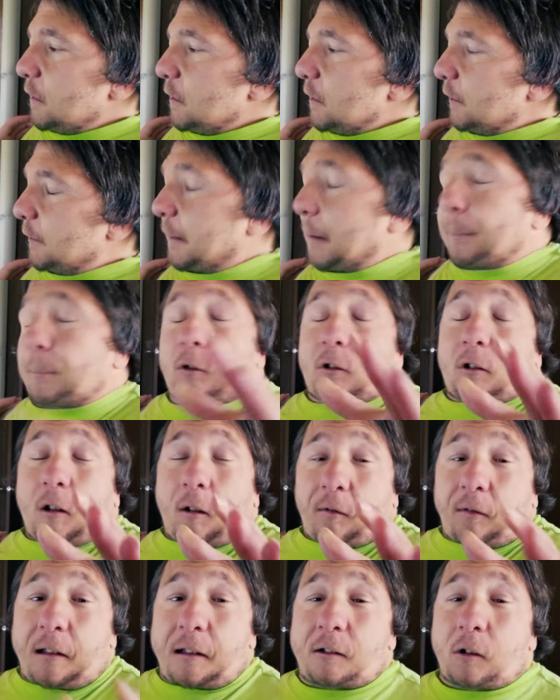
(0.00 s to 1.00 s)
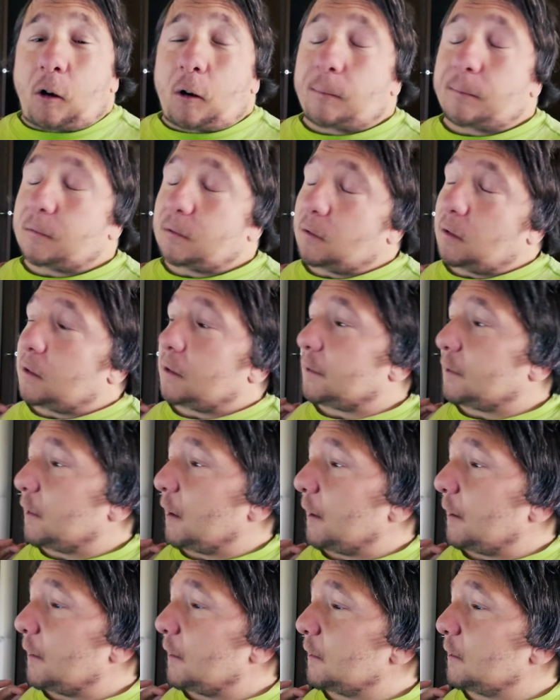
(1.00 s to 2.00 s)
simple stuff, that's all I'm gonna
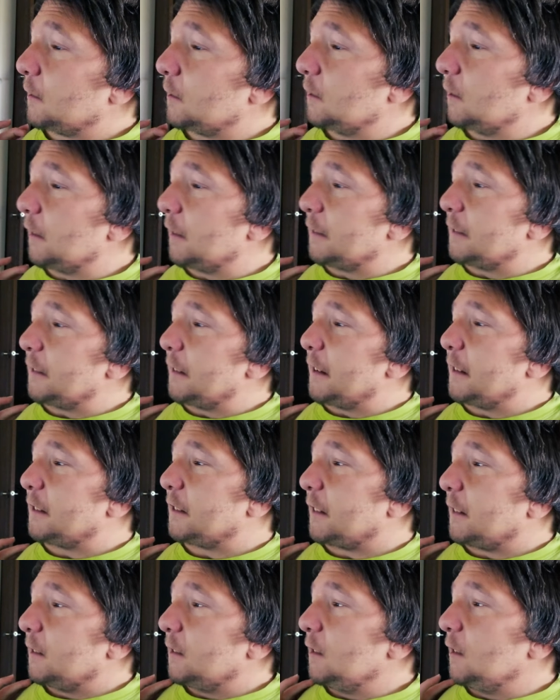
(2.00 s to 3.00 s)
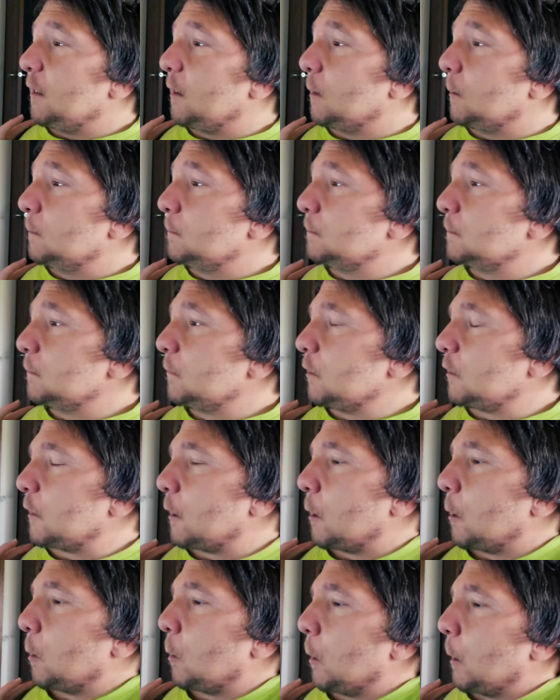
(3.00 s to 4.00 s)
say. It's easy, you know?
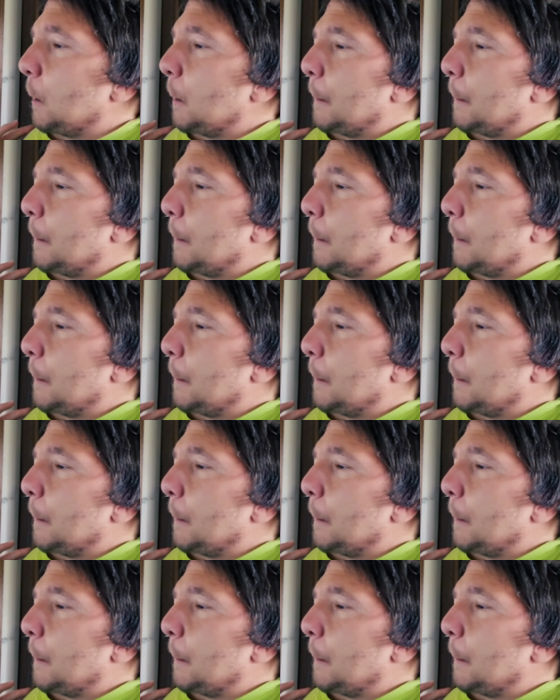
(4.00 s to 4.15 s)
So,